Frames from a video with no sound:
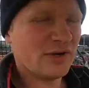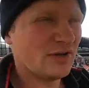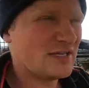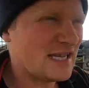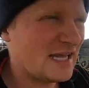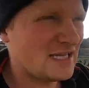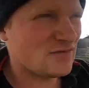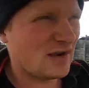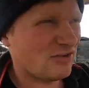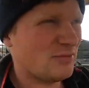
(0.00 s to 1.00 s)
we're doing today is
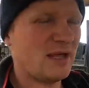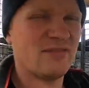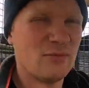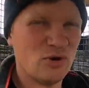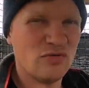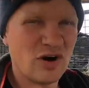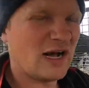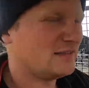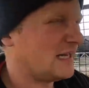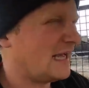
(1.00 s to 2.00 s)
we're having a bit of a move
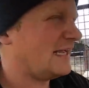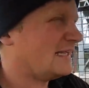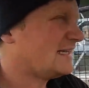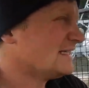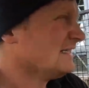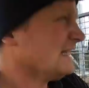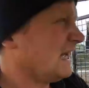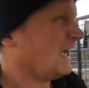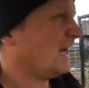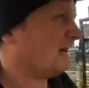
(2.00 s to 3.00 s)
around day.
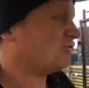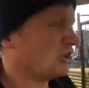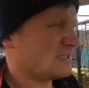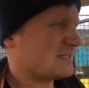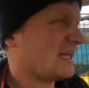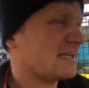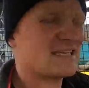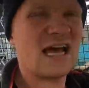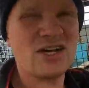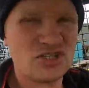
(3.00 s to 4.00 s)
Uh, I've got six
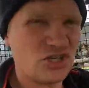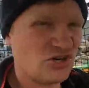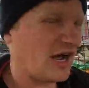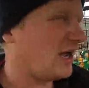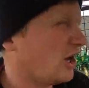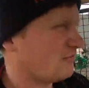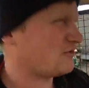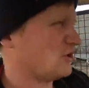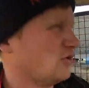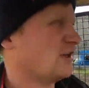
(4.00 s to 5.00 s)
cows to dry off.
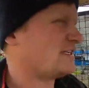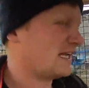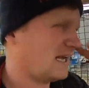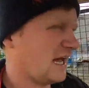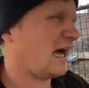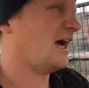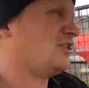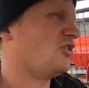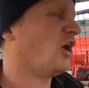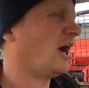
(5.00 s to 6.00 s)
So you would have seen I
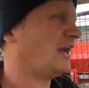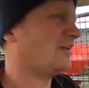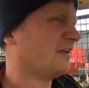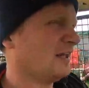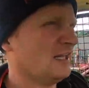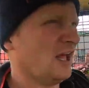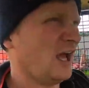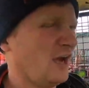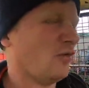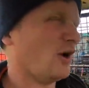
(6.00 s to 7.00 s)
dried
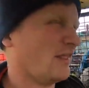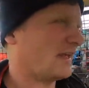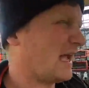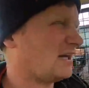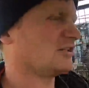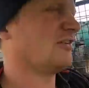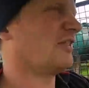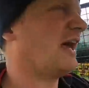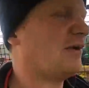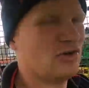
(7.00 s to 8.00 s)
uh, one of the cows off
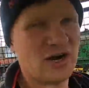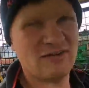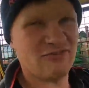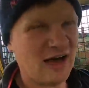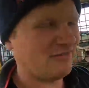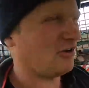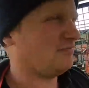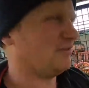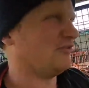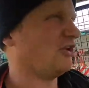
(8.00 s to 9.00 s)
there. We dried five
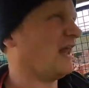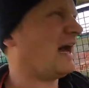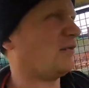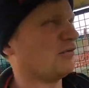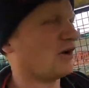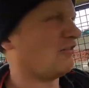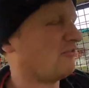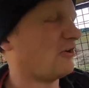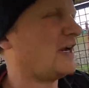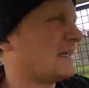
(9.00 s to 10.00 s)
off before that. We've got
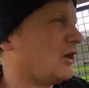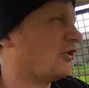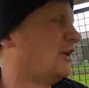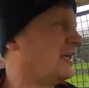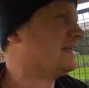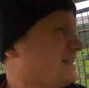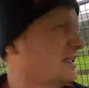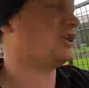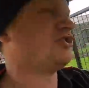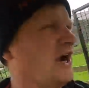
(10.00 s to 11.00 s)
three loaded into
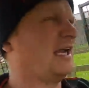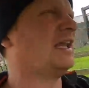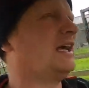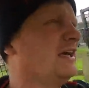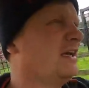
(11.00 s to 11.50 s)
the trailer.